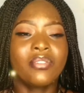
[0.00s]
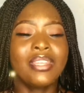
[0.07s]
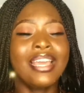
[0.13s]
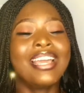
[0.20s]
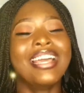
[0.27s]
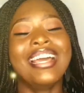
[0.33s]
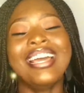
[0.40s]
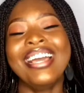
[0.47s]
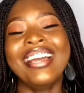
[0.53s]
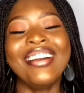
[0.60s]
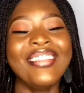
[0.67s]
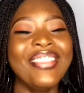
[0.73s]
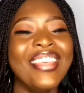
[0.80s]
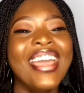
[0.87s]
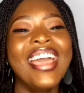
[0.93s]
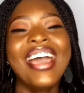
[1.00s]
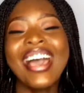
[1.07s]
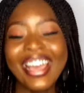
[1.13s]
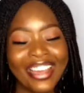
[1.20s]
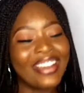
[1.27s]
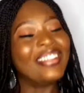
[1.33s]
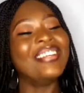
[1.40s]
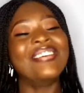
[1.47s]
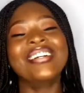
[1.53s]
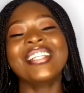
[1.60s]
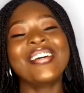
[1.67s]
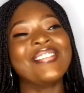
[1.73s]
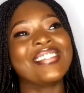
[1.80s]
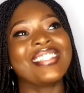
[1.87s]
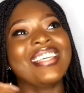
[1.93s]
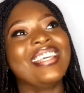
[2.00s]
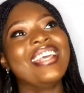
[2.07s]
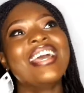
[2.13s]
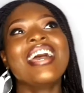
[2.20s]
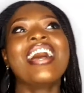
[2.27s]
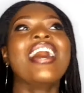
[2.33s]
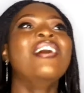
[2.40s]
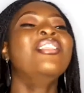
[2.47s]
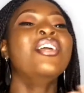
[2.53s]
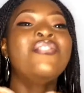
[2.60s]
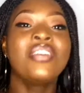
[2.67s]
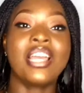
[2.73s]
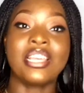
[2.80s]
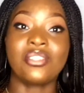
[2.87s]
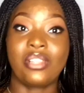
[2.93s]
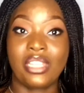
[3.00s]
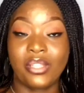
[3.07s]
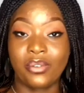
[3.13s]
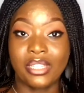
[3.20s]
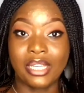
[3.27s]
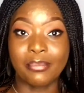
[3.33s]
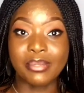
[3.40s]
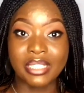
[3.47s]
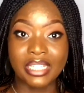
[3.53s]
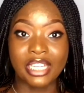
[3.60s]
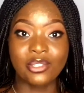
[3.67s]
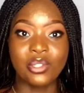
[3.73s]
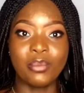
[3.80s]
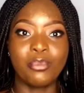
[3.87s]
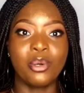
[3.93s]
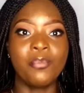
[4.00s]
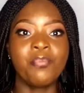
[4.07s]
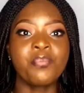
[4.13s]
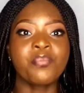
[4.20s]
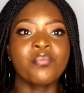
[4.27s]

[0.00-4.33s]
I don't know what I'm saying. I don't know if you guys understand what I'm saying actually, but